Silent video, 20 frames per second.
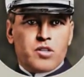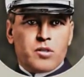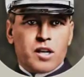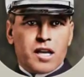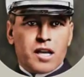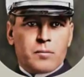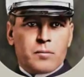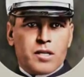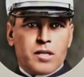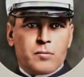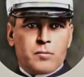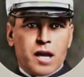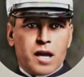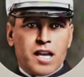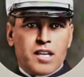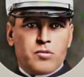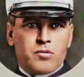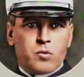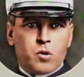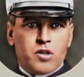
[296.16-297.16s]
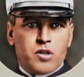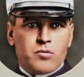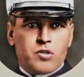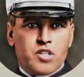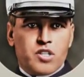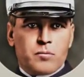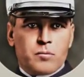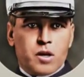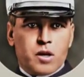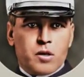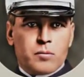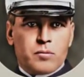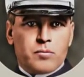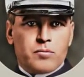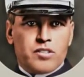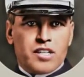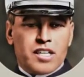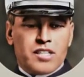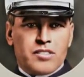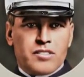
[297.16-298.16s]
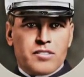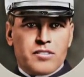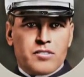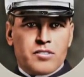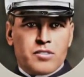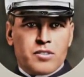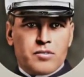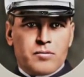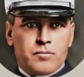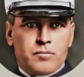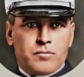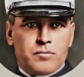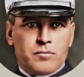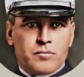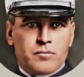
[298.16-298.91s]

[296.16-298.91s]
Here I am in the back of one of our department vehicles.